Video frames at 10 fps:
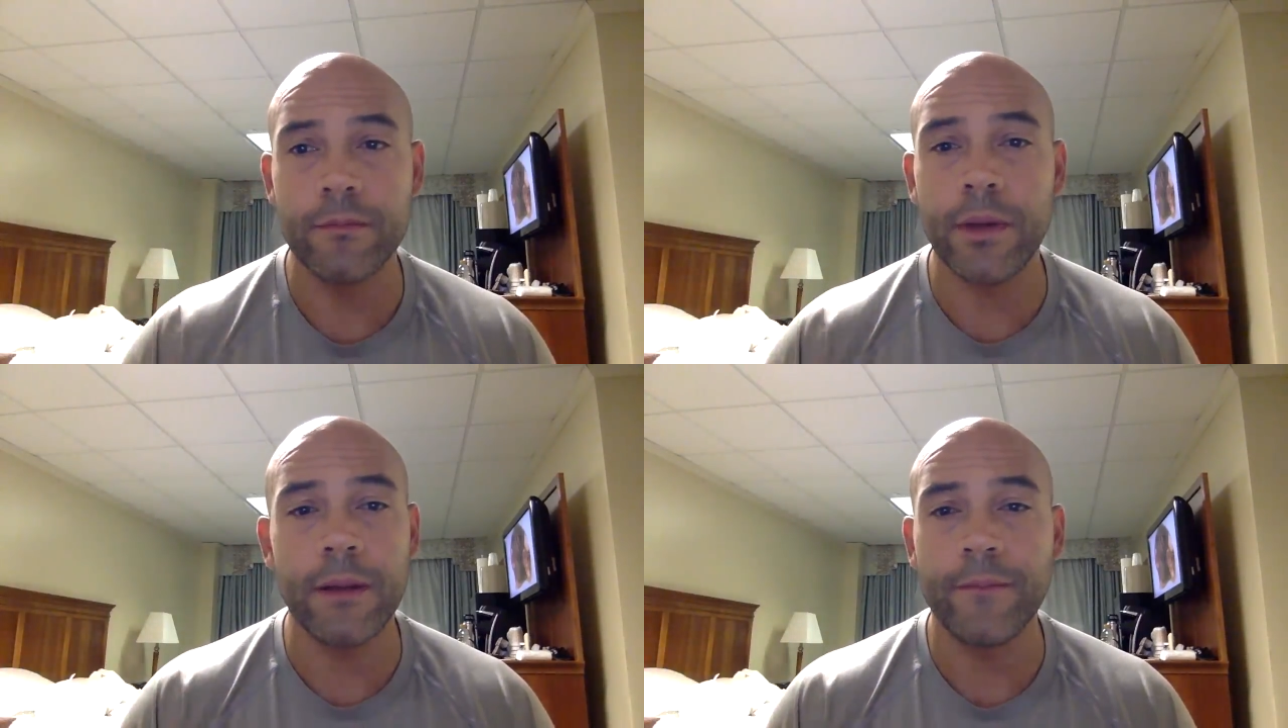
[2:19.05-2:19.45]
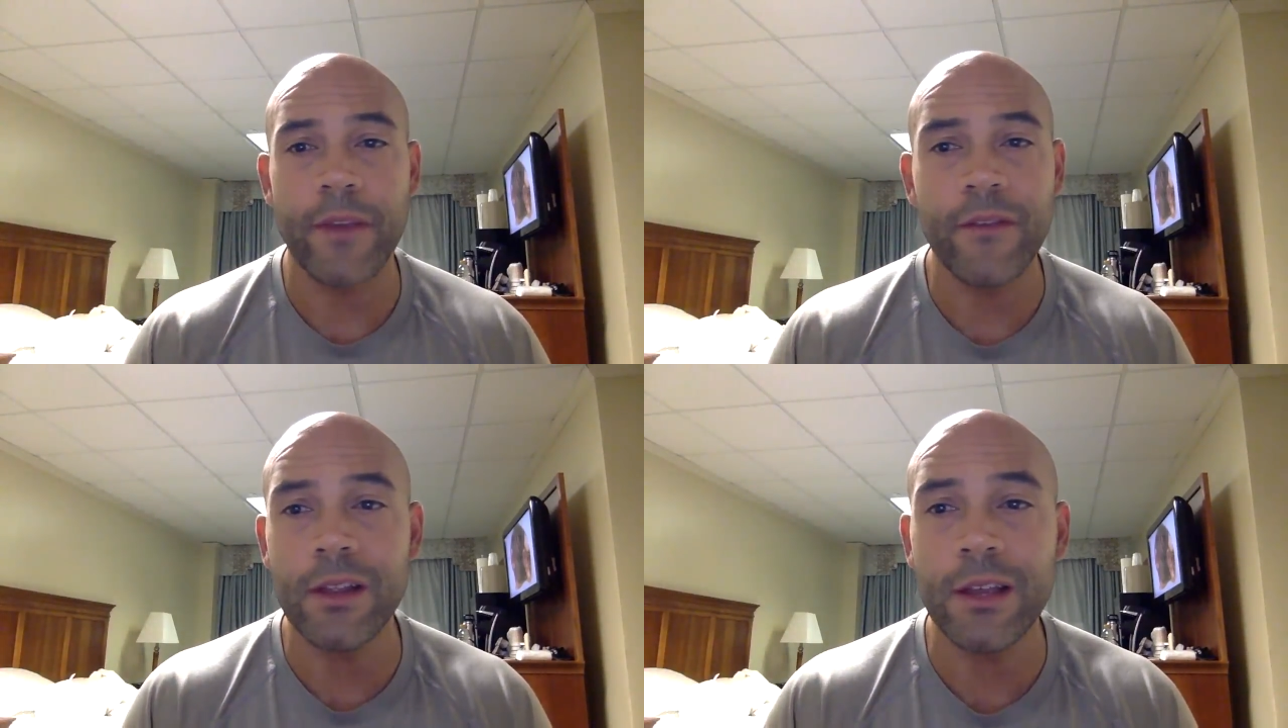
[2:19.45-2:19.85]
But
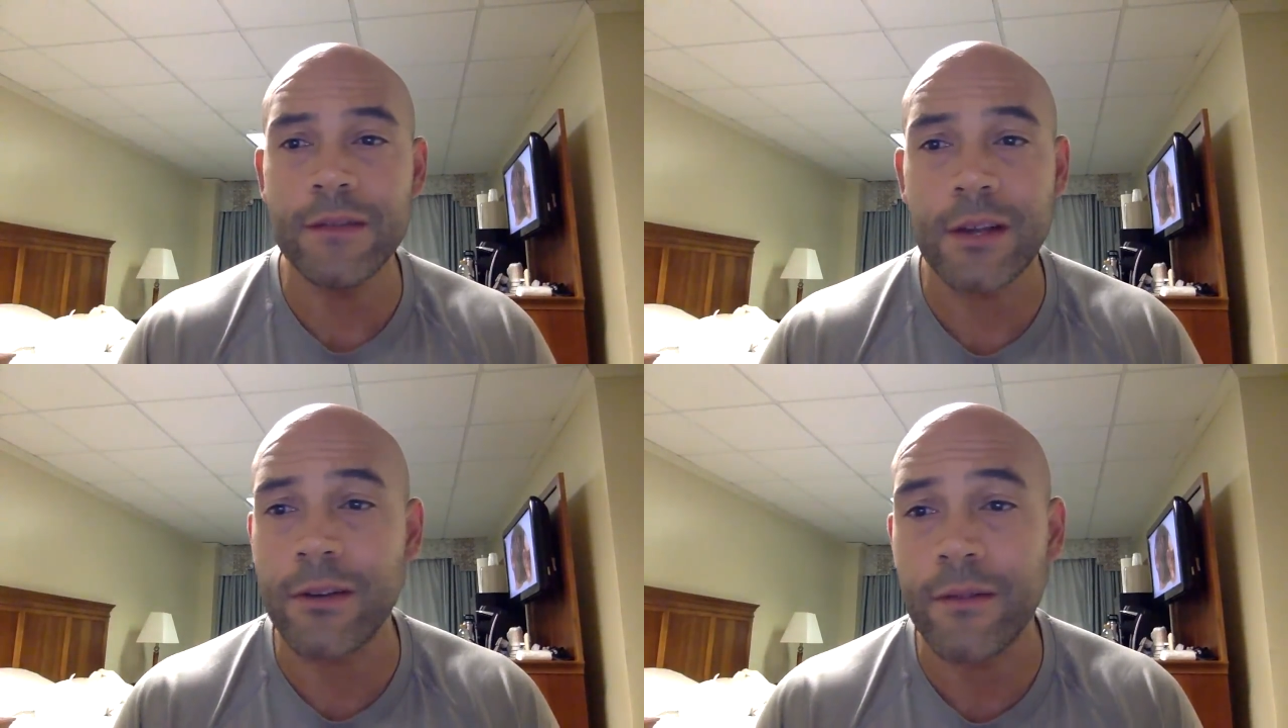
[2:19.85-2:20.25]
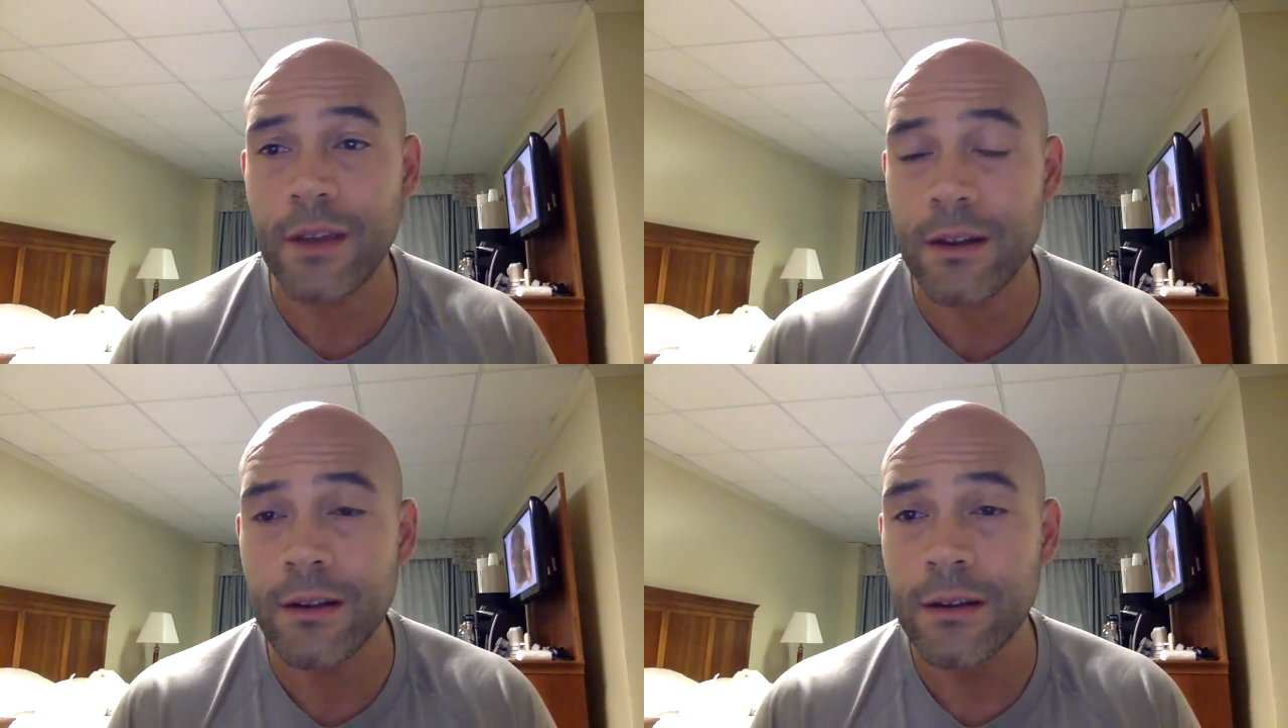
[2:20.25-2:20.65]
if he leaves, I don't even
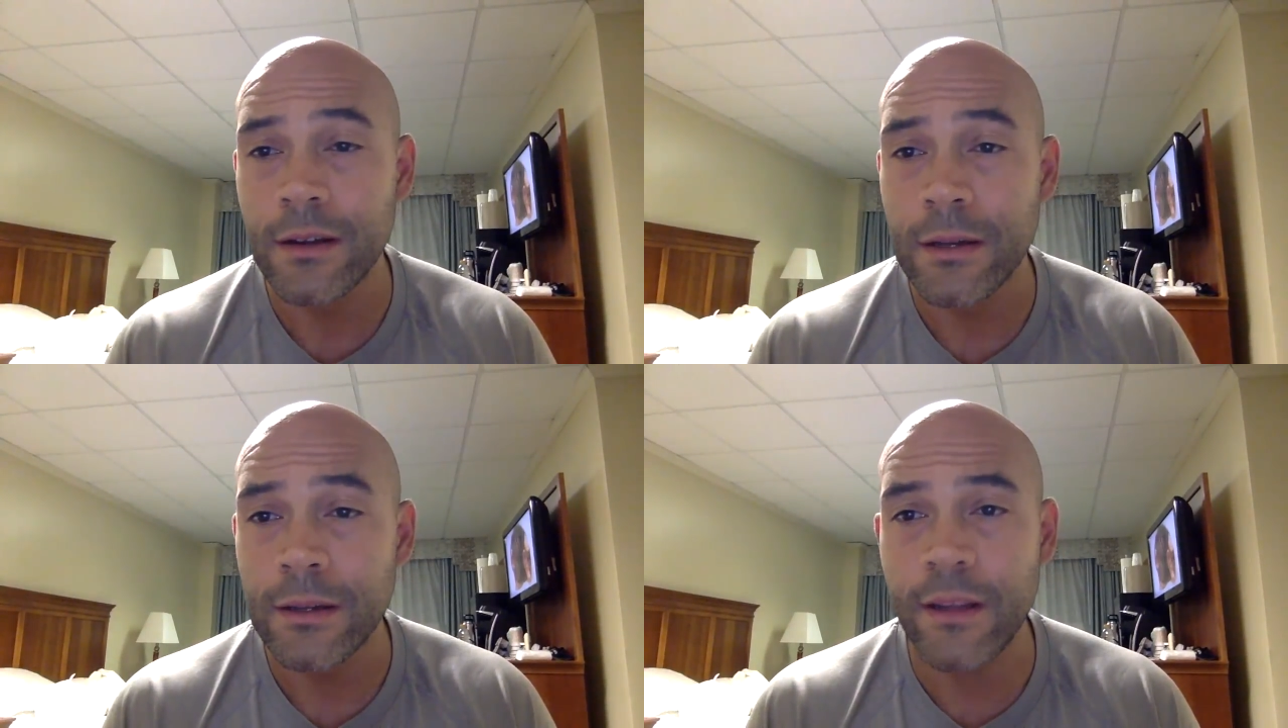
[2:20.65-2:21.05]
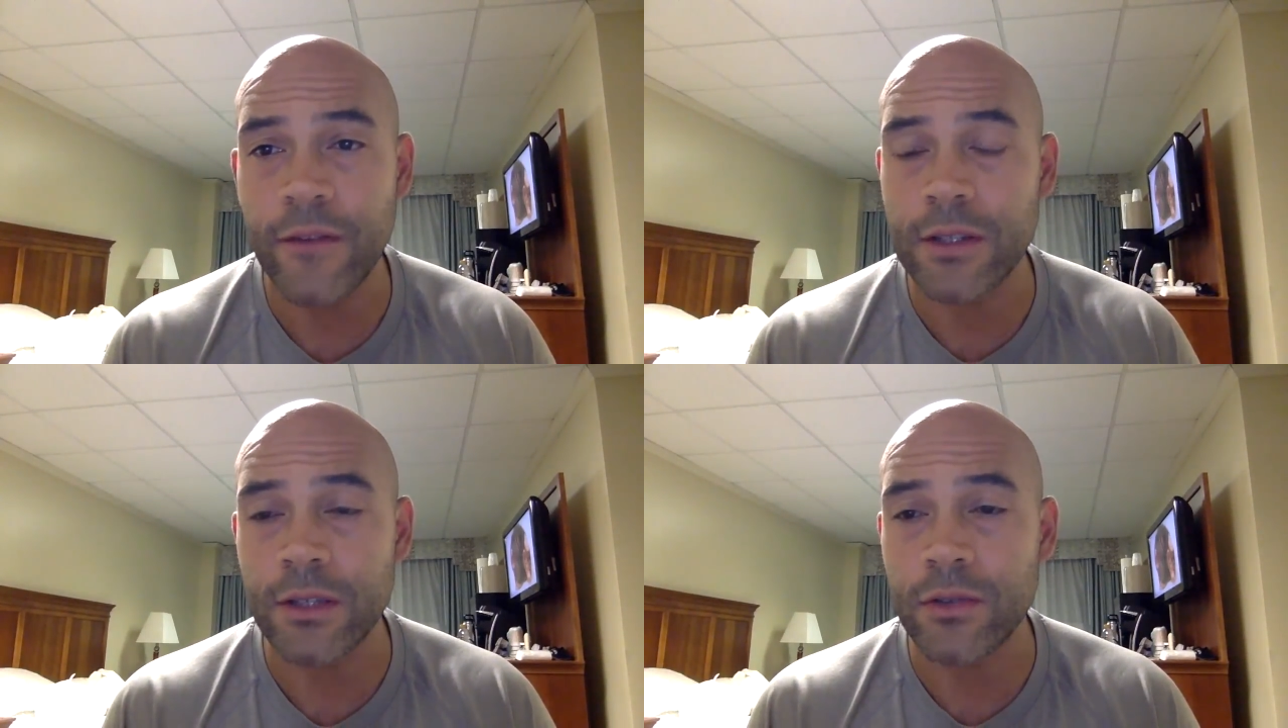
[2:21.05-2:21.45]
care.
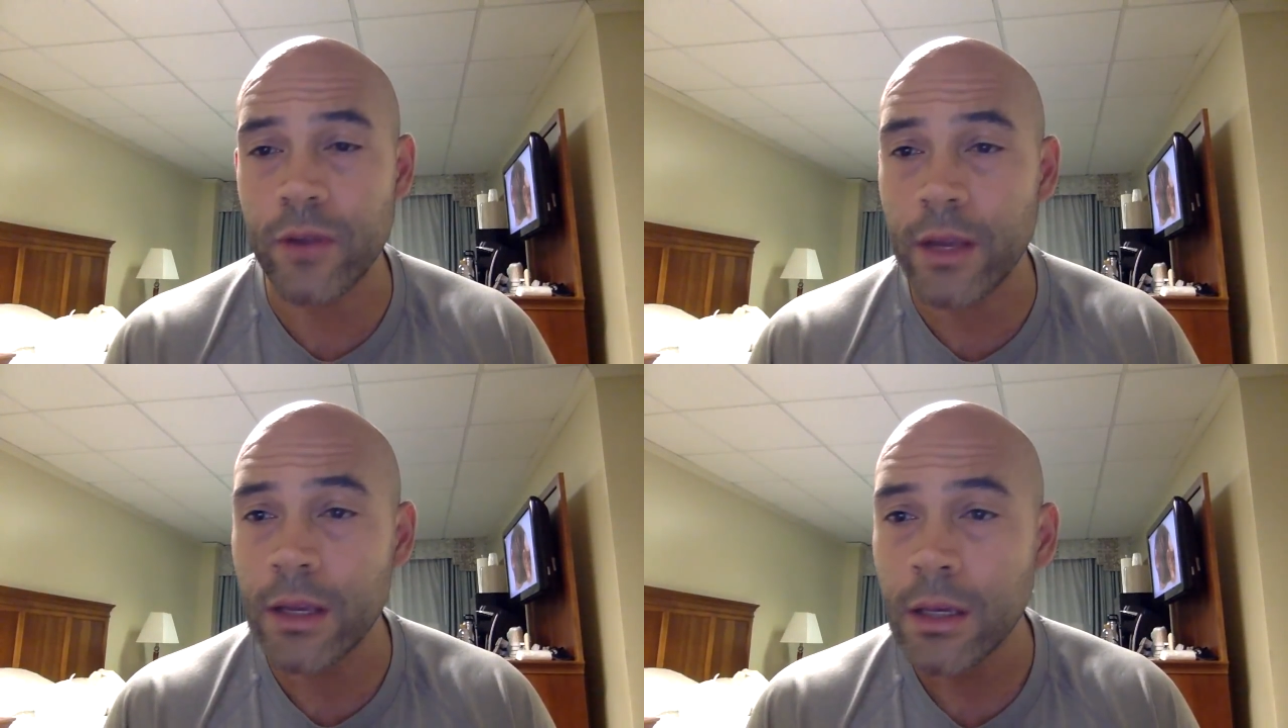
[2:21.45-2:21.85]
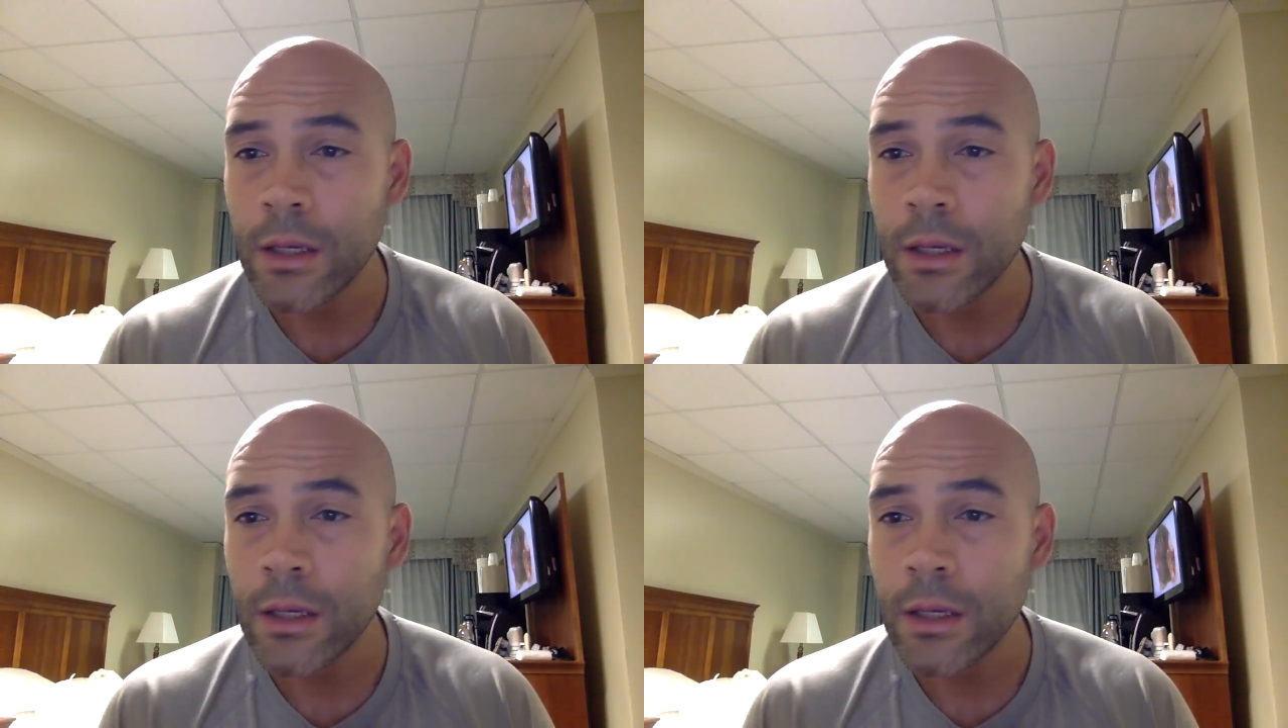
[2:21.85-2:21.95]
Defense looks great.